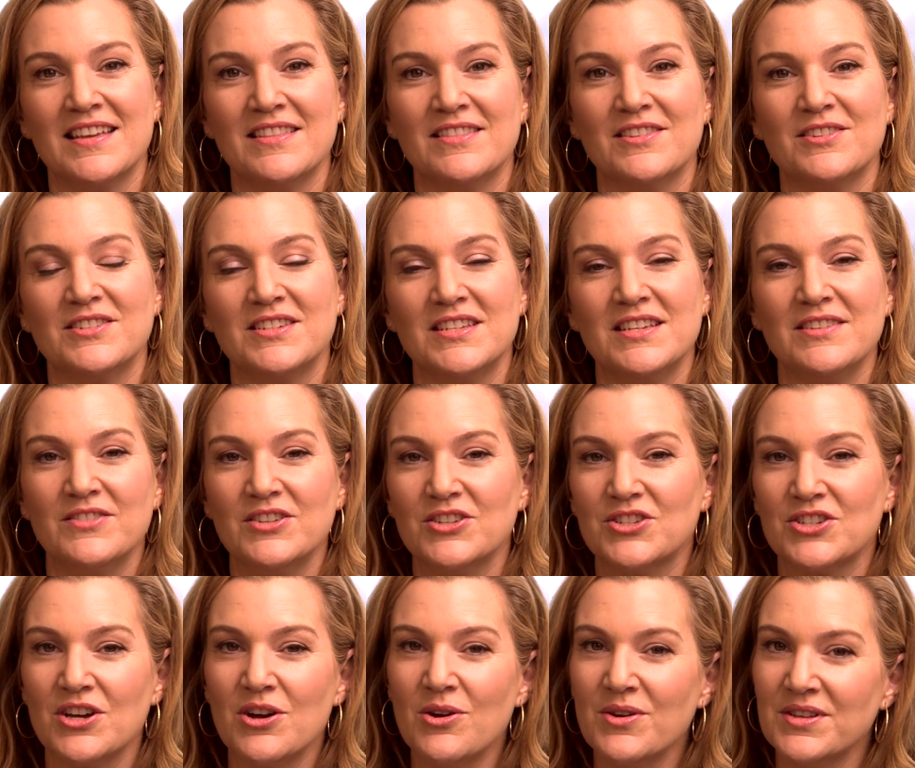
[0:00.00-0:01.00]
in the TV
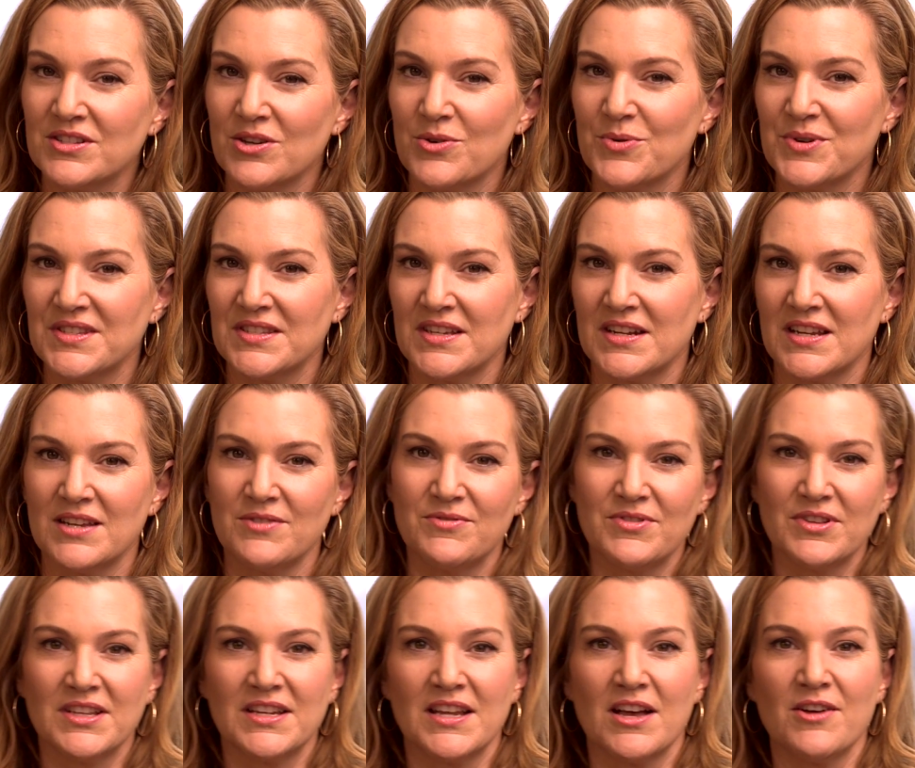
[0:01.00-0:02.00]
show It's Always Sunny in
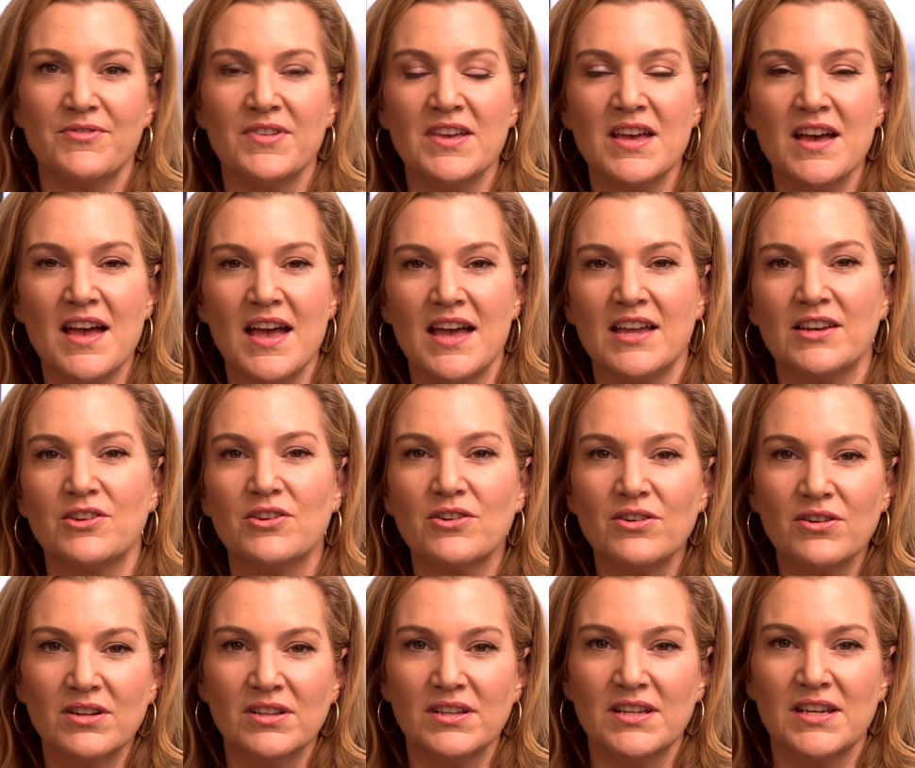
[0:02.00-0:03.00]
Philadelphia and
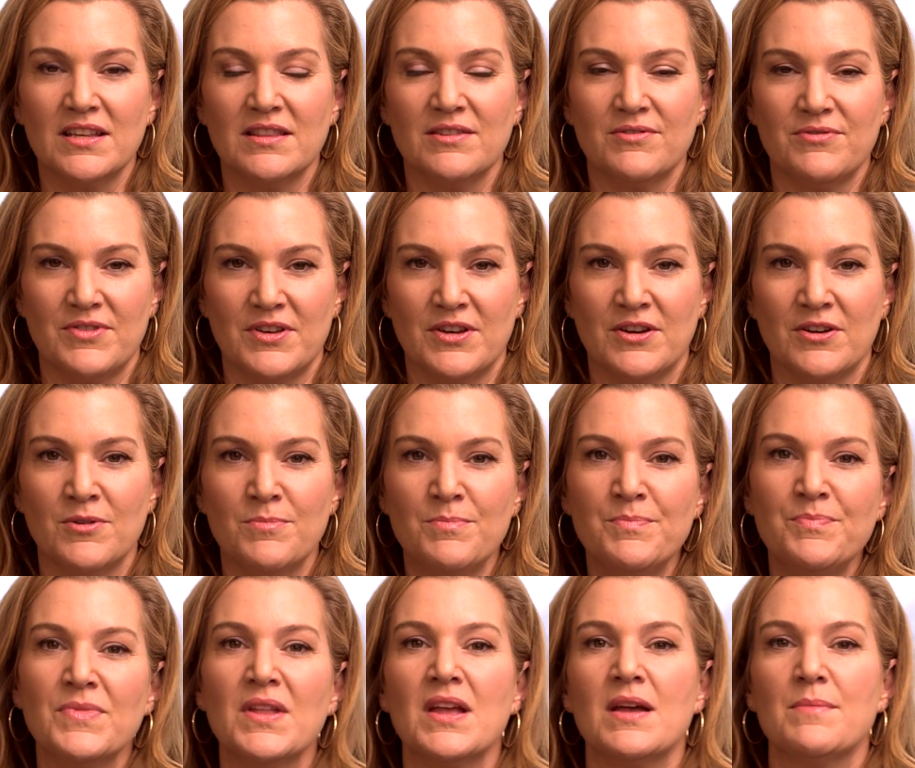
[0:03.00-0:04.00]
currently in the
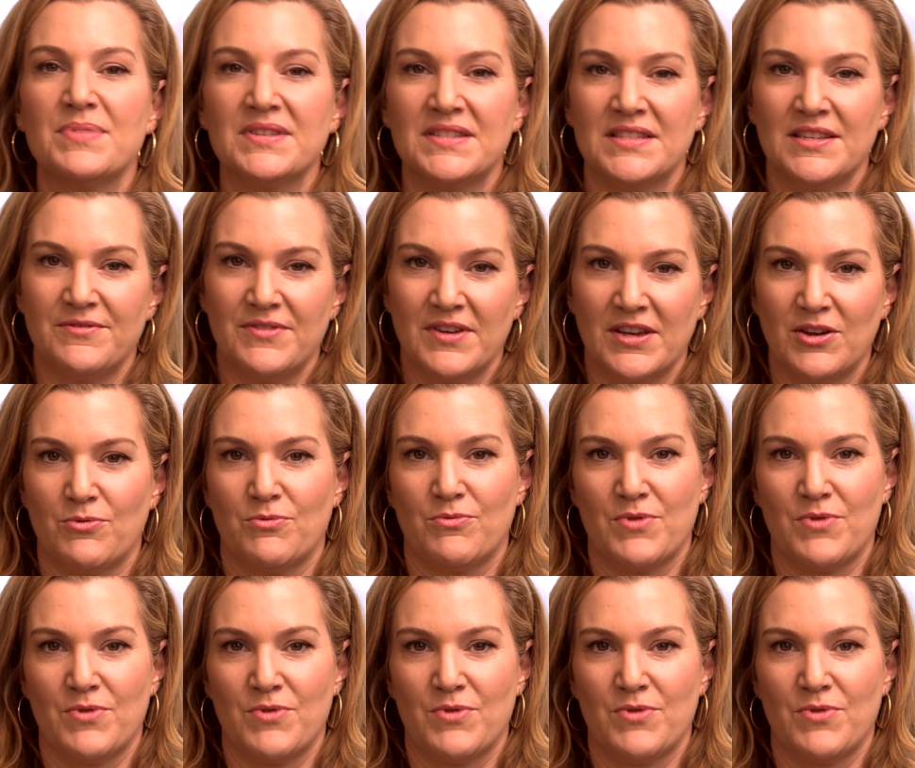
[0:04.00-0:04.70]
film Pacific